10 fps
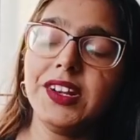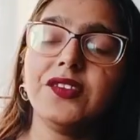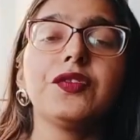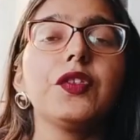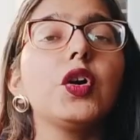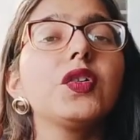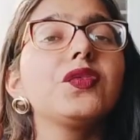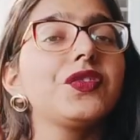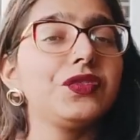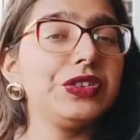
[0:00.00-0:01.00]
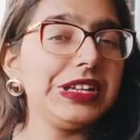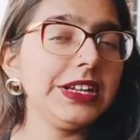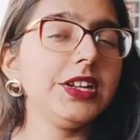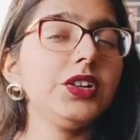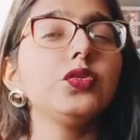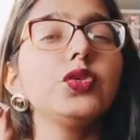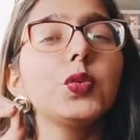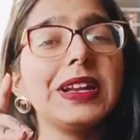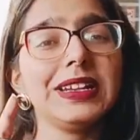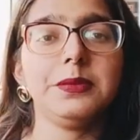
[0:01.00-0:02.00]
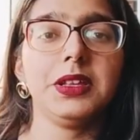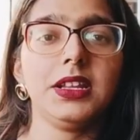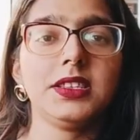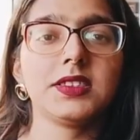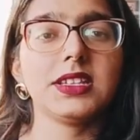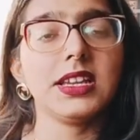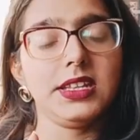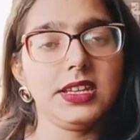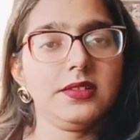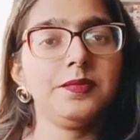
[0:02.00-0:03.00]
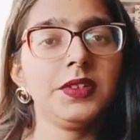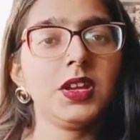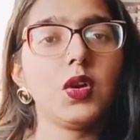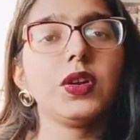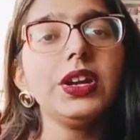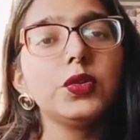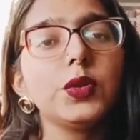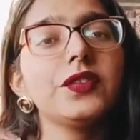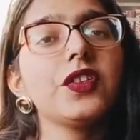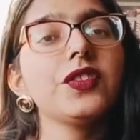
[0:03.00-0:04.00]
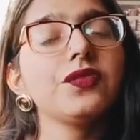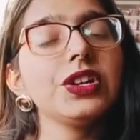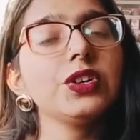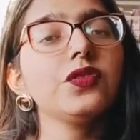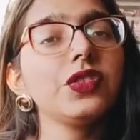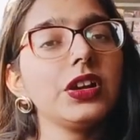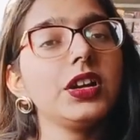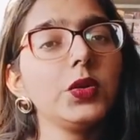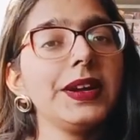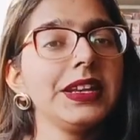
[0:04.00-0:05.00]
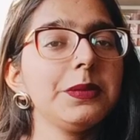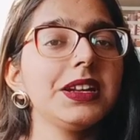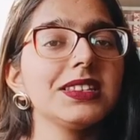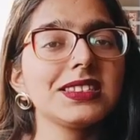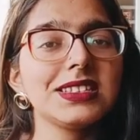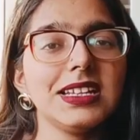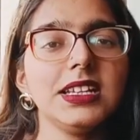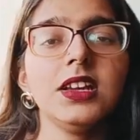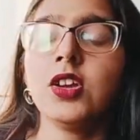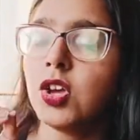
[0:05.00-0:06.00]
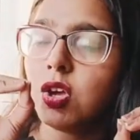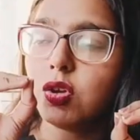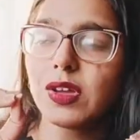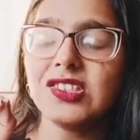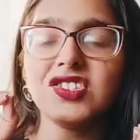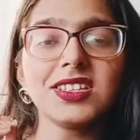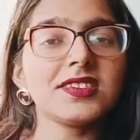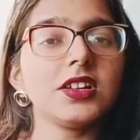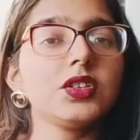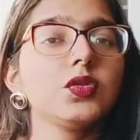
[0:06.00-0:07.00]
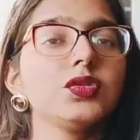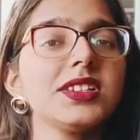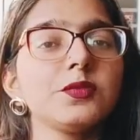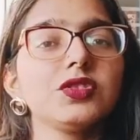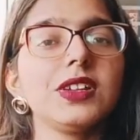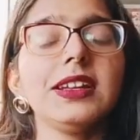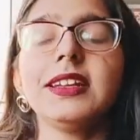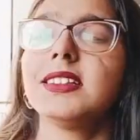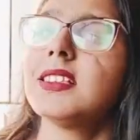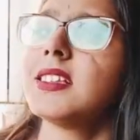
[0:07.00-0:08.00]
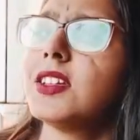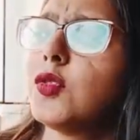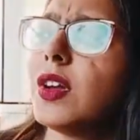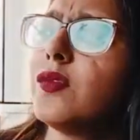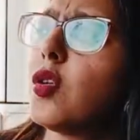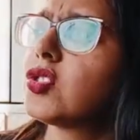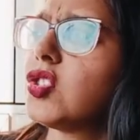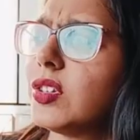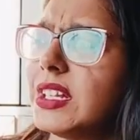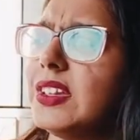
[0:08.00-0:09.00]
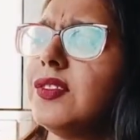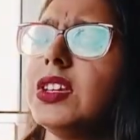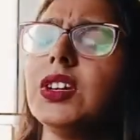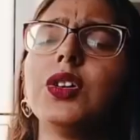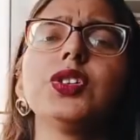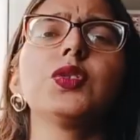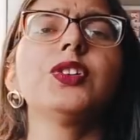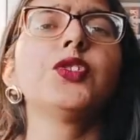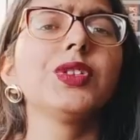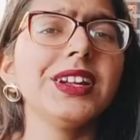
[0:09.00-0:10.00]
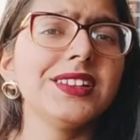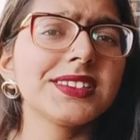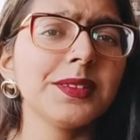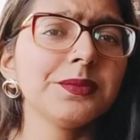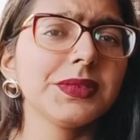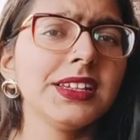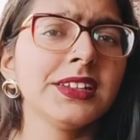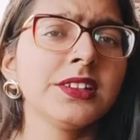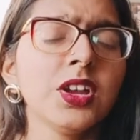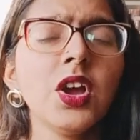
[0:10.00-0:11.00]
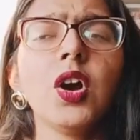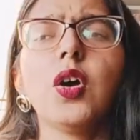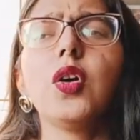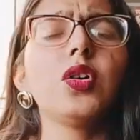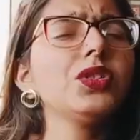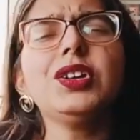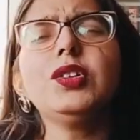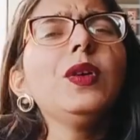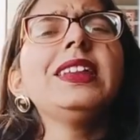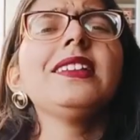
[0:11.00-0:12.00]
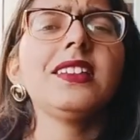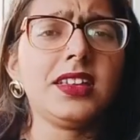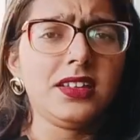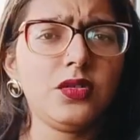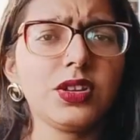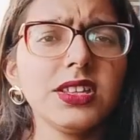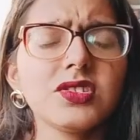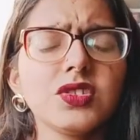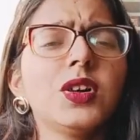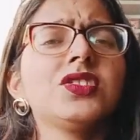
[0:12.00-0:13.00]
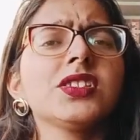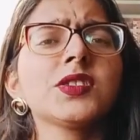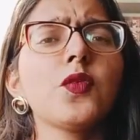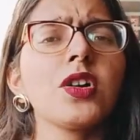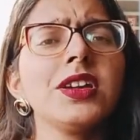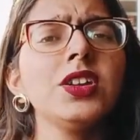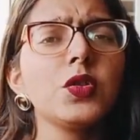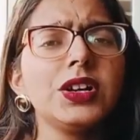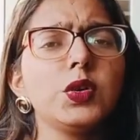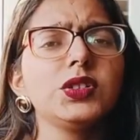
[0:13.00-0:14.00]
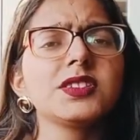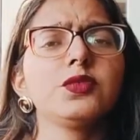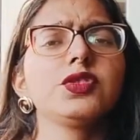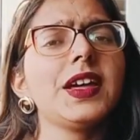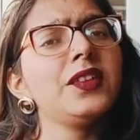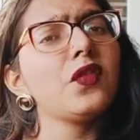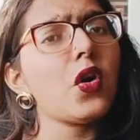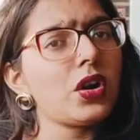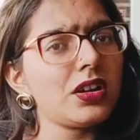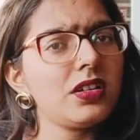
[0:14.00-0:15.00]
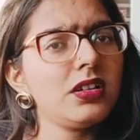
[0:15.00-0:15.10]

it for 15 to 20 minutes daily. Okay, do it for 15 to 20 minutes daily. You can just do this mudra like this and you can watch your TV or you can read something or do anything. Okay, you are just walking, you can do this mudra and walk.